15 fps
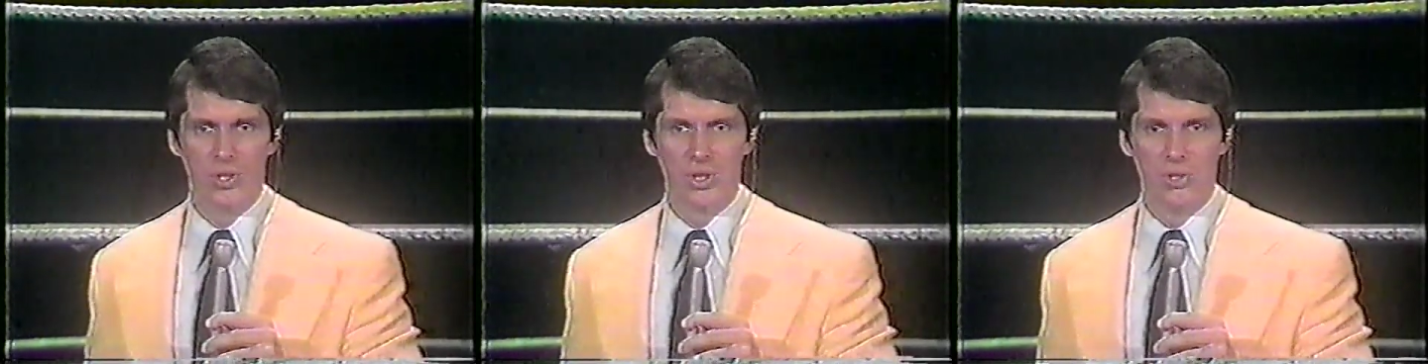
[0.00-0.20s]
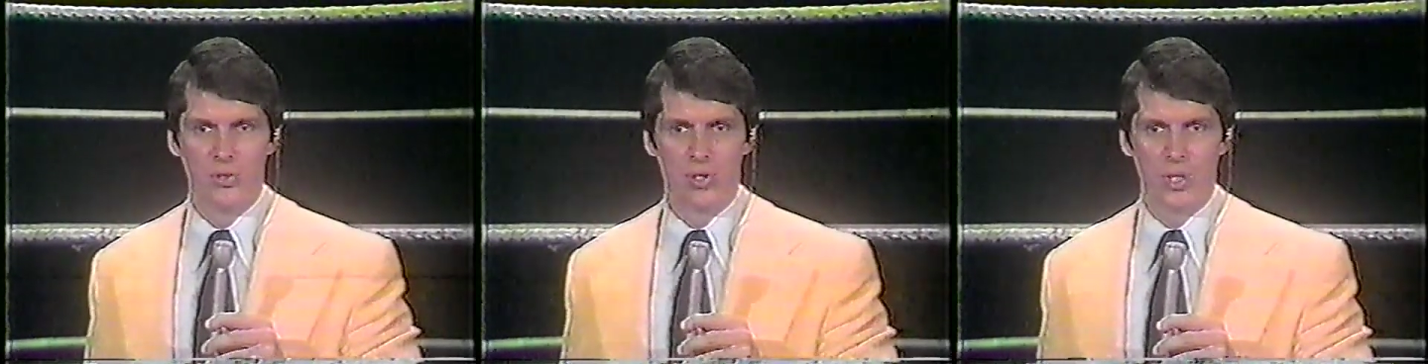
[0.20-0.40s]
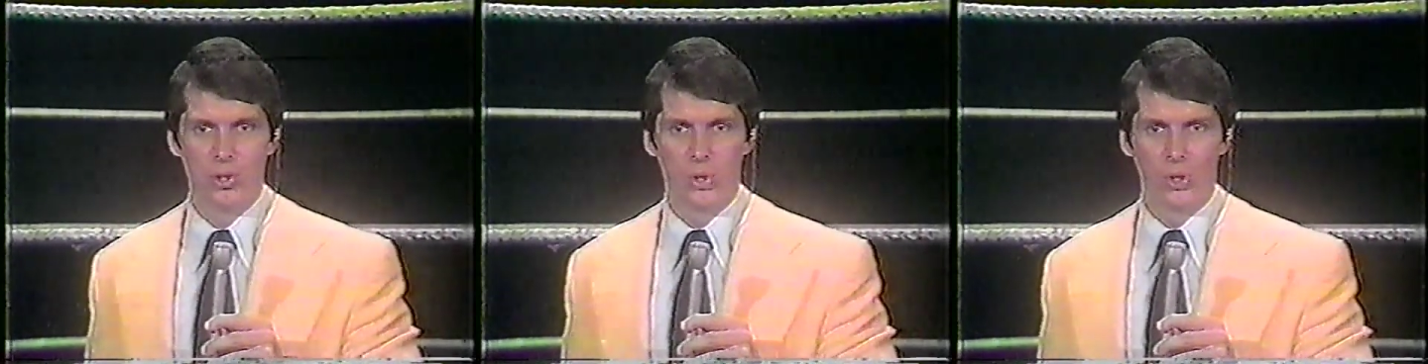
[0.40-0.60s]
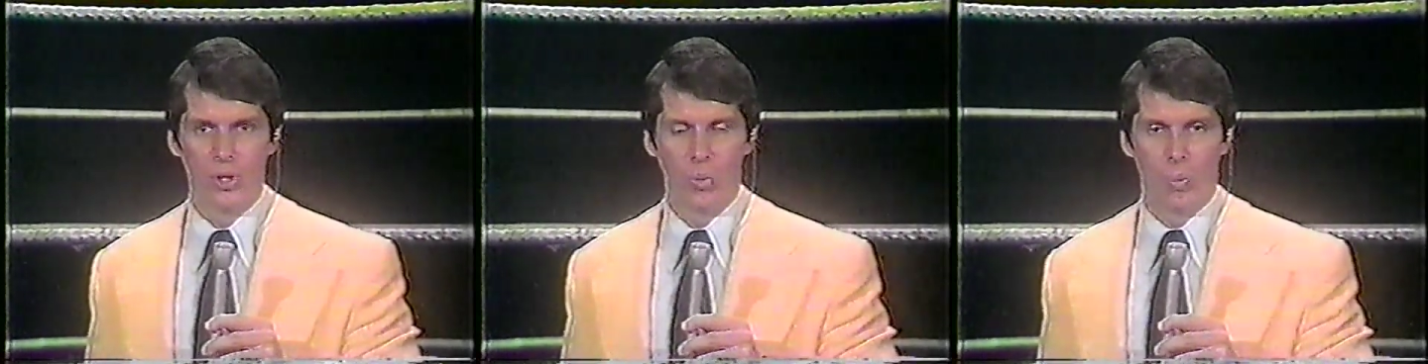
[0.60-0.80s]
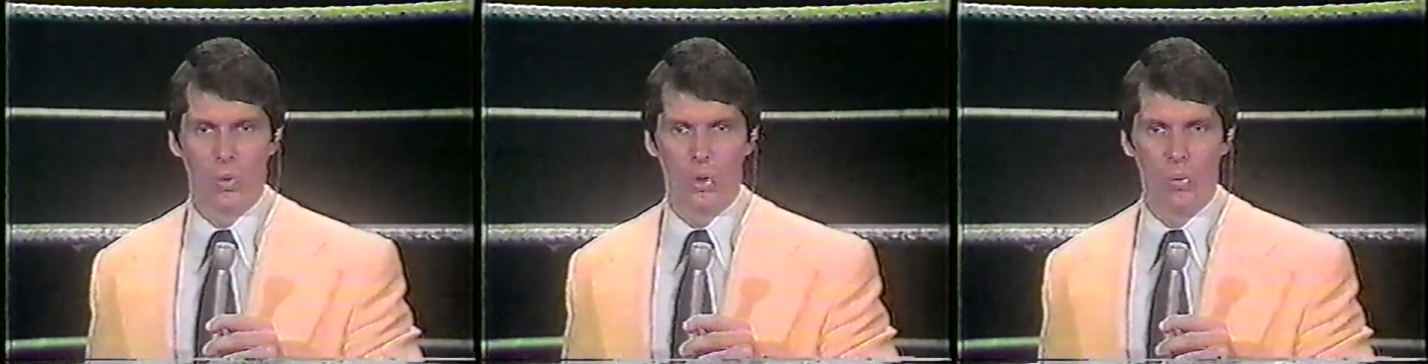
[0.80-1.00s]
contender in
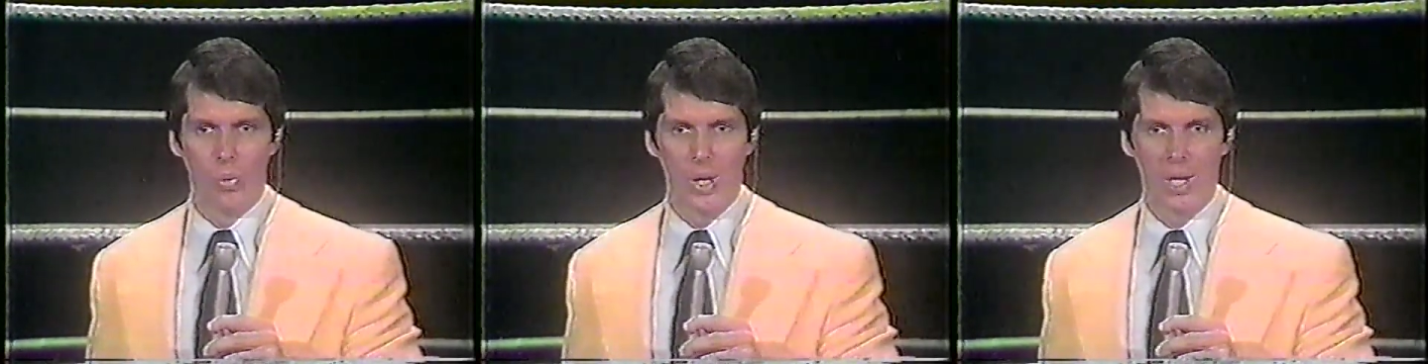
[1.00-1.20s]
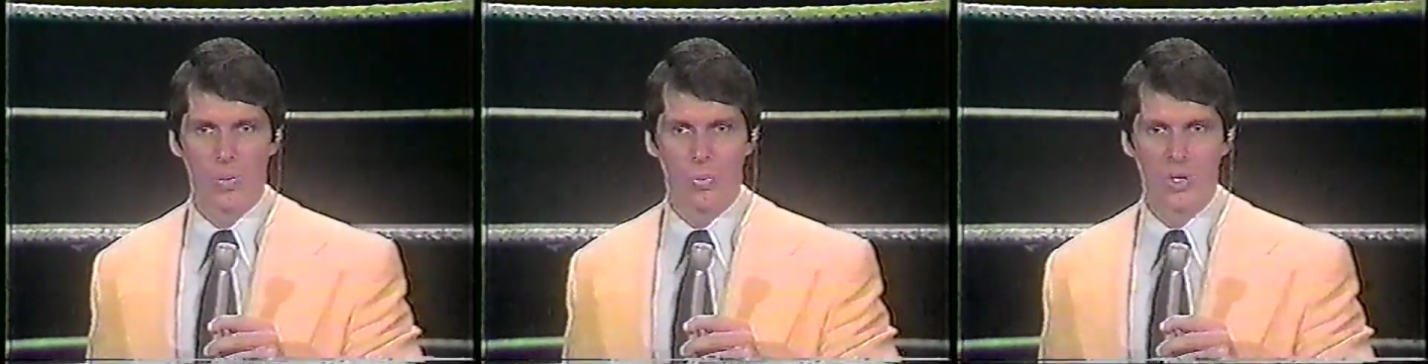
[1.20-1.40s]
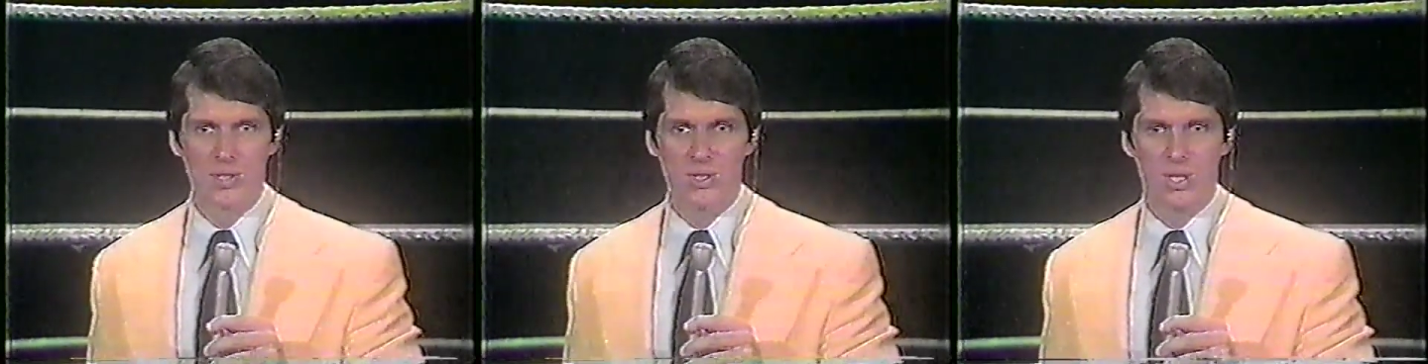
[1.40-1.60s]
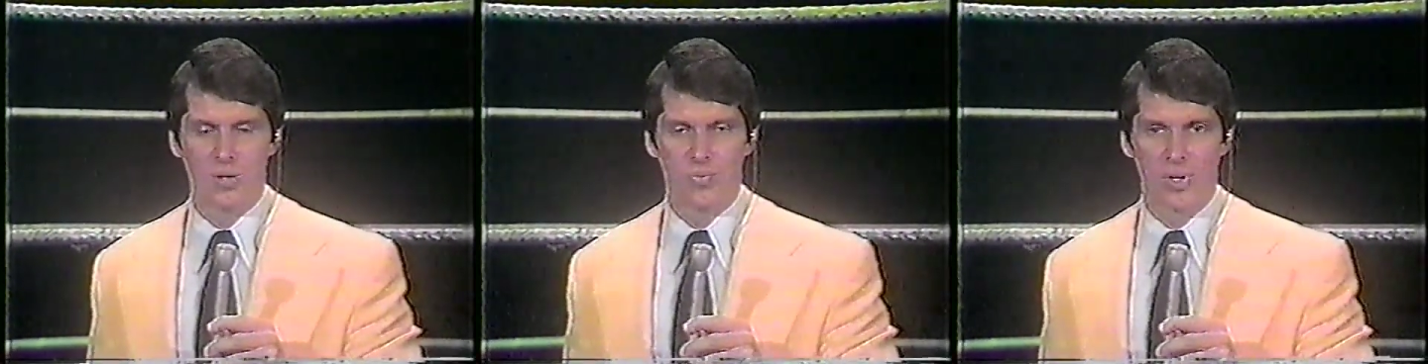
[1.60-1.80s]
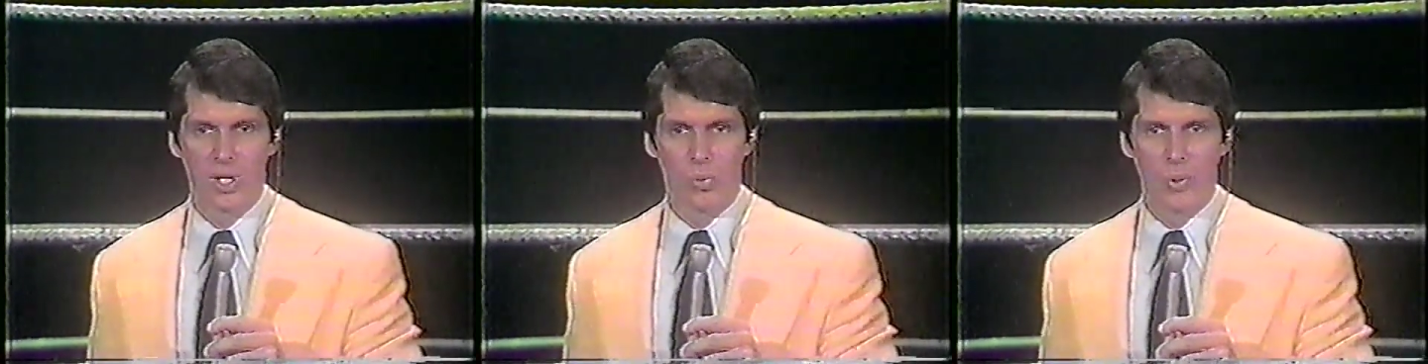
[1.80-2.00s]
the Worldwide Wrestling
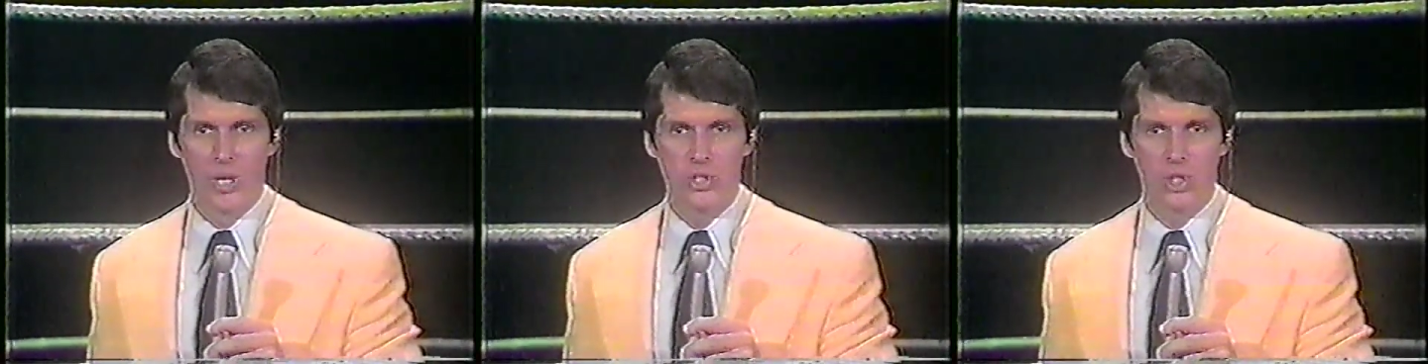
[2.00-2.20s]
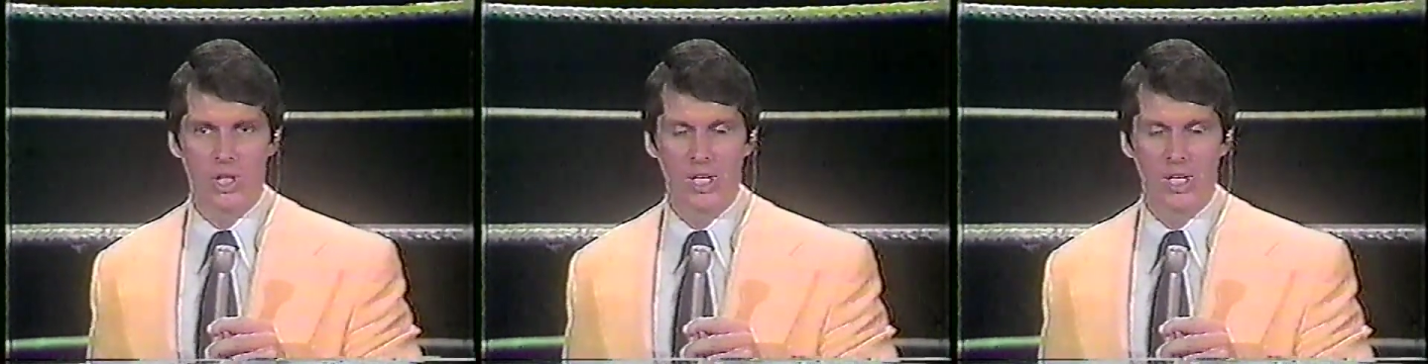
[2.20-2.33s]
Federation.